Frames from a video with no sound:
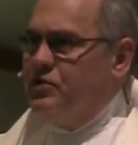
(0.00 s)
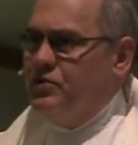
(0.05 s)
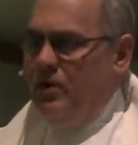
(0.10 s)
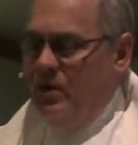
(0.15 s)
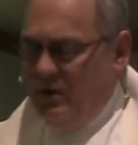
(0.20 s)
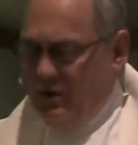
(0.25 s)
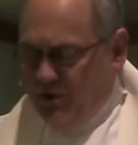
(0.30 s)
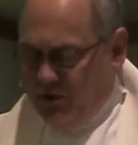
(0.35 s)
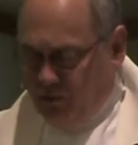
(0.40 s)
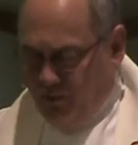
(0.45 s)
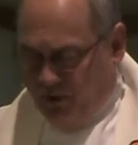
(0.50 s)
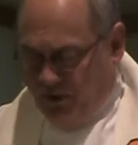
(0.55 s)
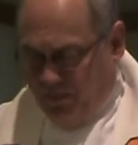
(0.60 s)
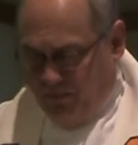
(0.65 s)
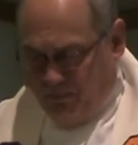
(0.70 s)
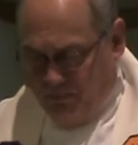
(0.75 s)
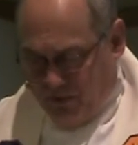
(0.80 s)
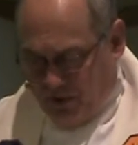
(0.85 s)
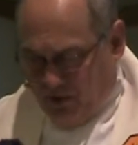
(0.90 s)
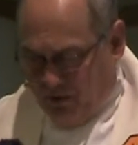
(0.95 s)
struggles with
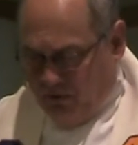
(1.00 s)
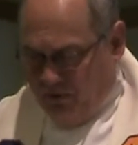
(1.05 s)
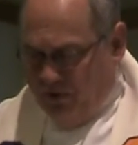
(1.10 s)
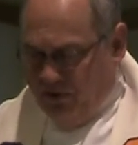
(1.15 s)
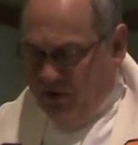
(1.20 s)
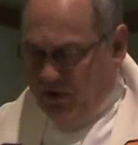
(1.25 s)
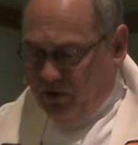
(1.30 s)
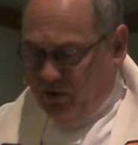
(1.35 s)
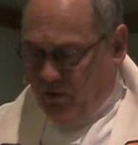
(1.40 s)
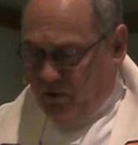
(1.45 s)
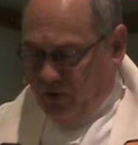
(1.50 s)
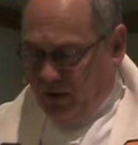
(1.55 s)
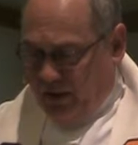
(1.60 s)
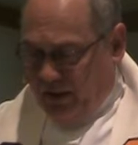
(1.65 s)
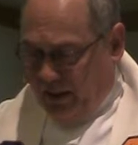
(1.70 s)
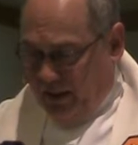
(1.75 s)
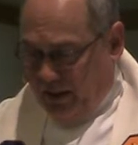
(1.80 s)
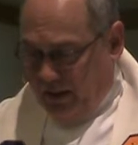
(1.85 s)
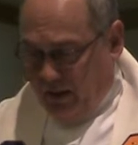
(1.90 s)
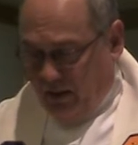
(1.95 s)
abuse or
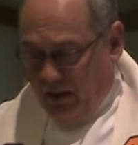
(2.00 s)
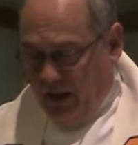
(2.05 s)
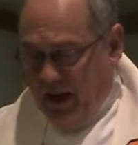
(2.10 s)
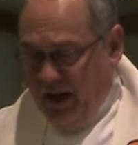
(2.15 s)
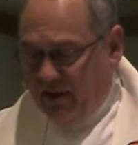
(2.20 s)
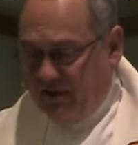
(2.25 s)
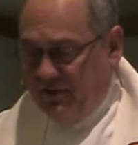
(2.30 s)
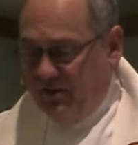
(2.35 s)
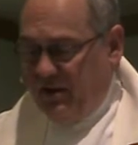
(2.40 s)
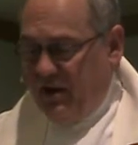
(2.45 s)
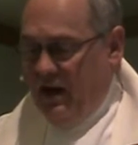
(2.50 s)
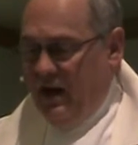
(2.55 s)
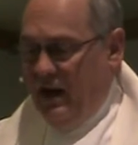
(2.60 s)
neglect.